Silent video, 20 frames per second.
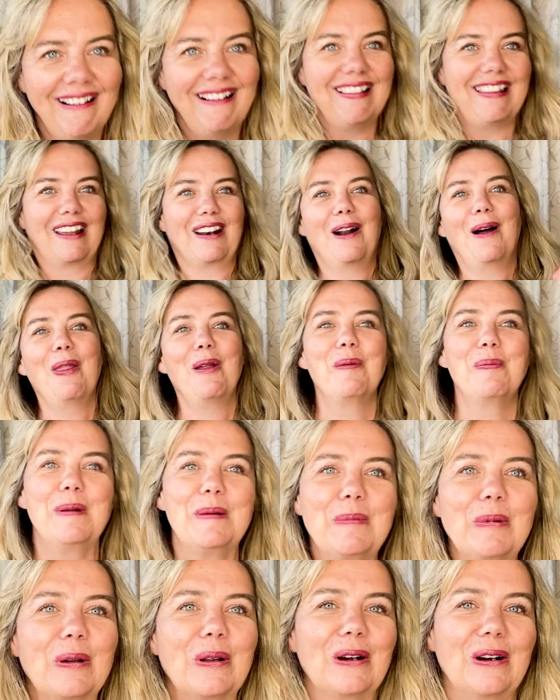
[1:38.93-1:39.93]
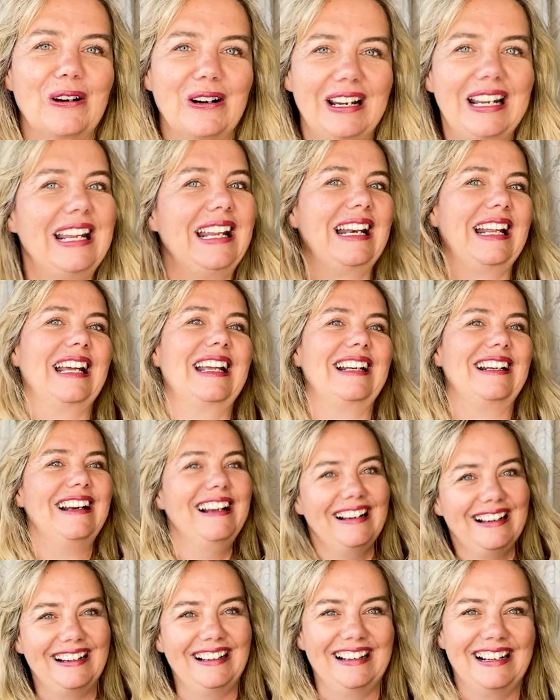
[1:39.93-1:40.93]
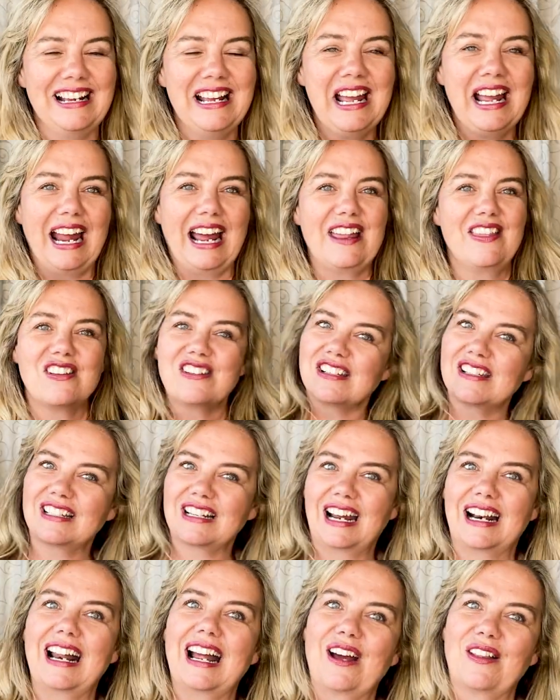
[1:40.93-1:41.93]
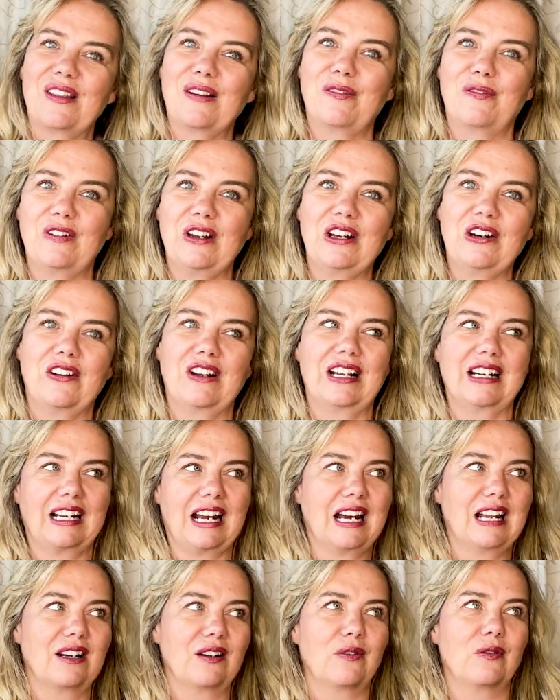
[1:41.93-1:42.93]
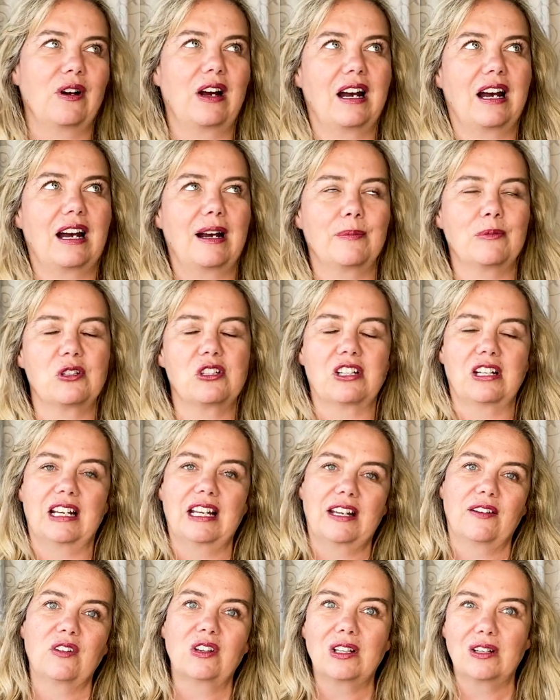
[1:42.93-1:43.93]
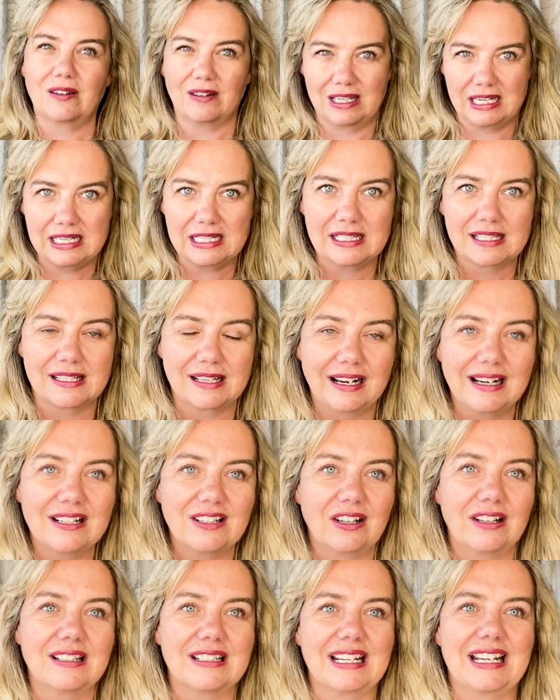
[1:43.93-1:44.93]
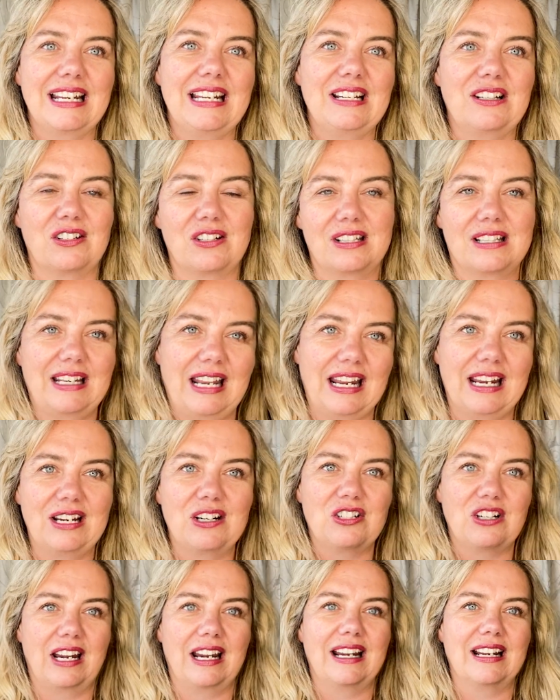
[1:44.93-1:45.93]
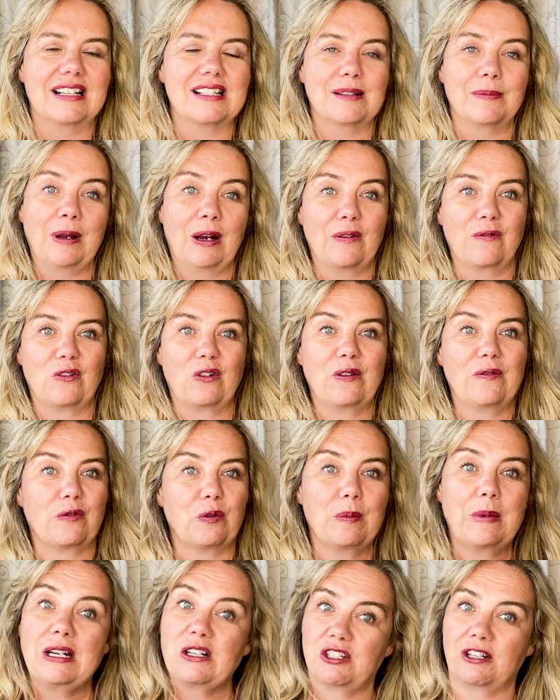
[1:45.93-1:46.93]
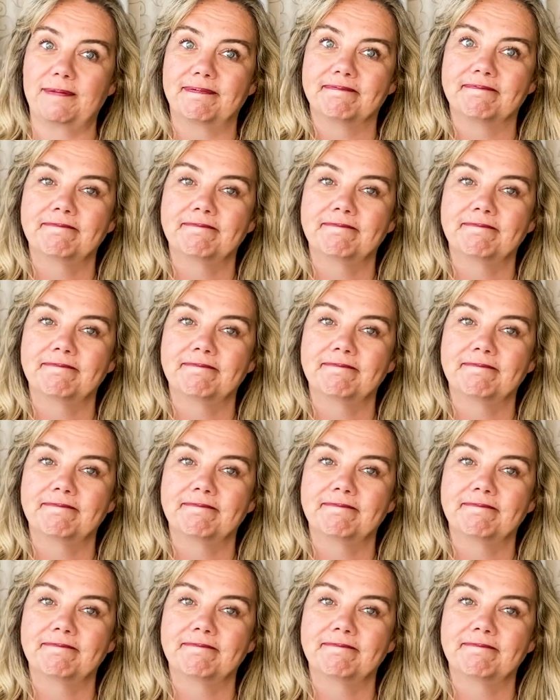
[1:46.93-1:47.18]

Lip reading: that other people are in it, and this is kind of how they feel, and kind of I'm just going to give a little insight onto each stage and some helpful information.